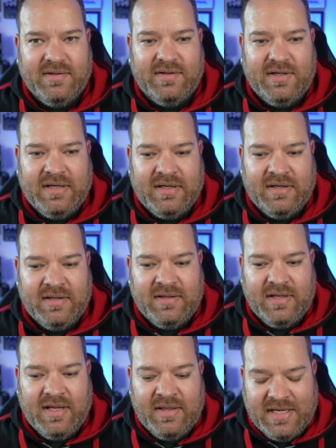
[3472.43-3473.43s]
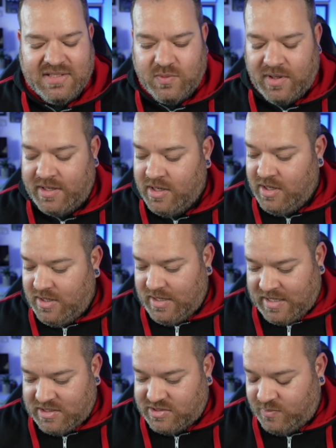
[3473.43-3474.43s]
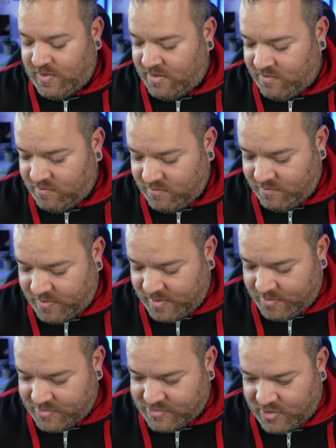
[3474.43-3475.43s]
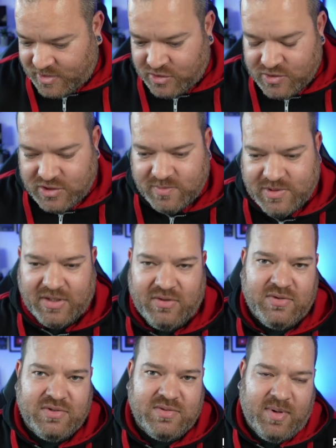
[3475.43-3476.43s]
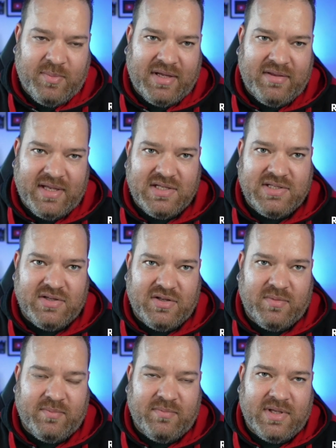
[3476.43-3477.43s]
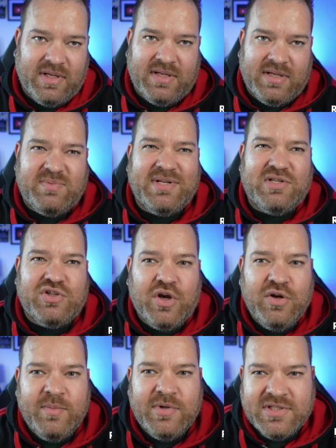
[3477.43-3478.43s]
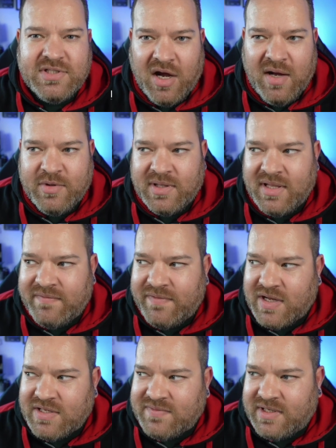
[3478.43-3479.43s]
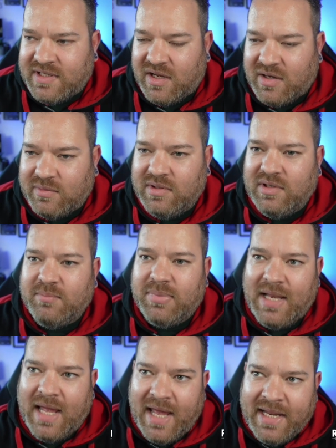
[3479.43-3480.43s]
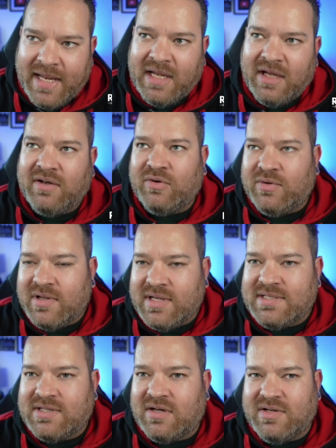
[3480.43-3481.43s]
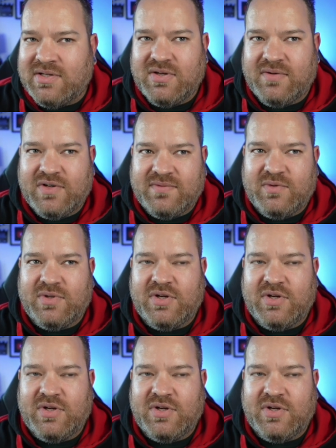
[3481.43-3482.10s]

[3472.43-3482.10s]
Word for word: And that's why, actually, when people are starting YouTube channels, my big thing to them, they spend so much time doing their first video, planning and all of this kind of stuff because of all the